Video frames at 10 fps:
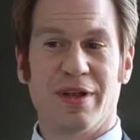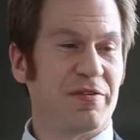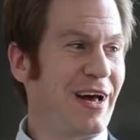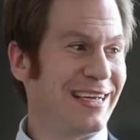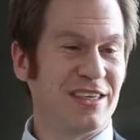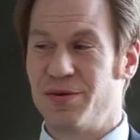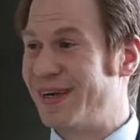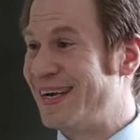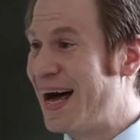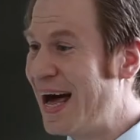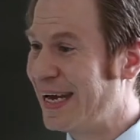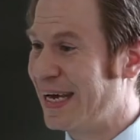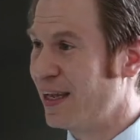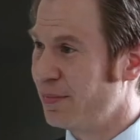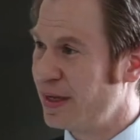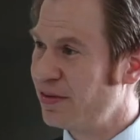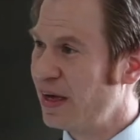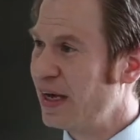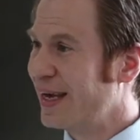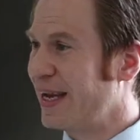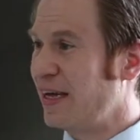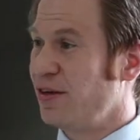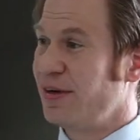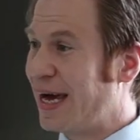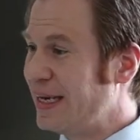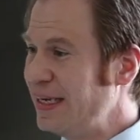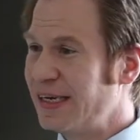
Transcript: well, if I can do nine elements, can I do 90?